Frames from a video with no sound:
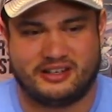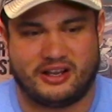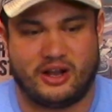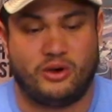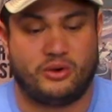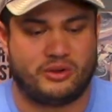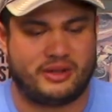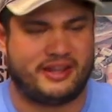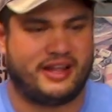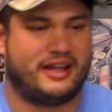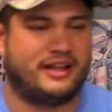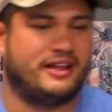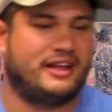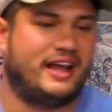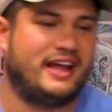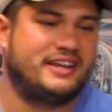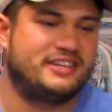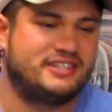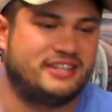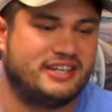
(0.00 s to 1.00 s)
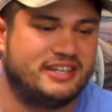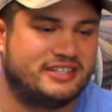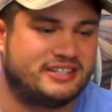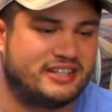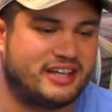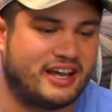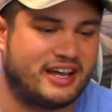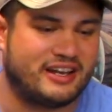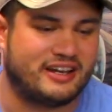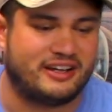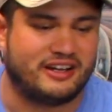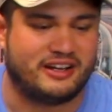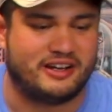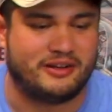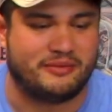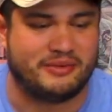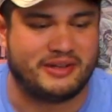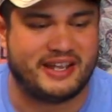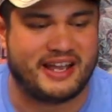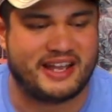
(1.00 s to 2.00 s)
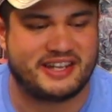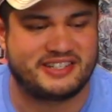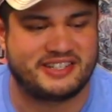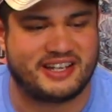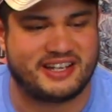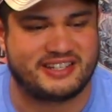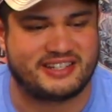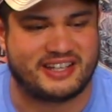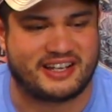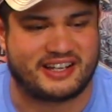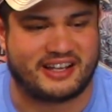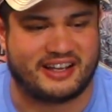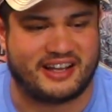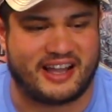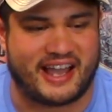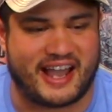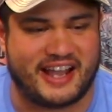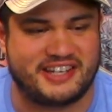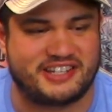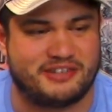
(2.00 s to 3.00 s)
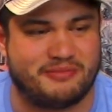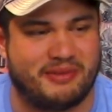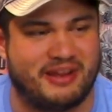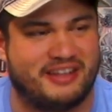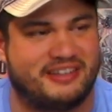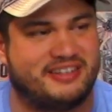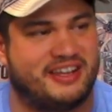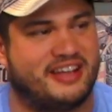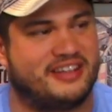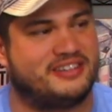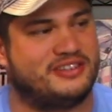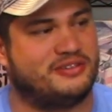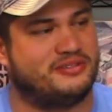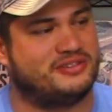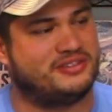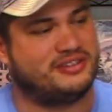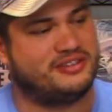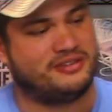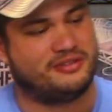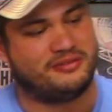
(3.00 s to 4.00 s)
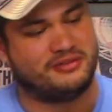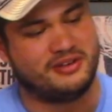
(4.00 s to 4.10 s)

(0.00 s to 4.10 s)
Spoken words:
Oh, and actually, he's got he actually has like an Action Man tattoo too.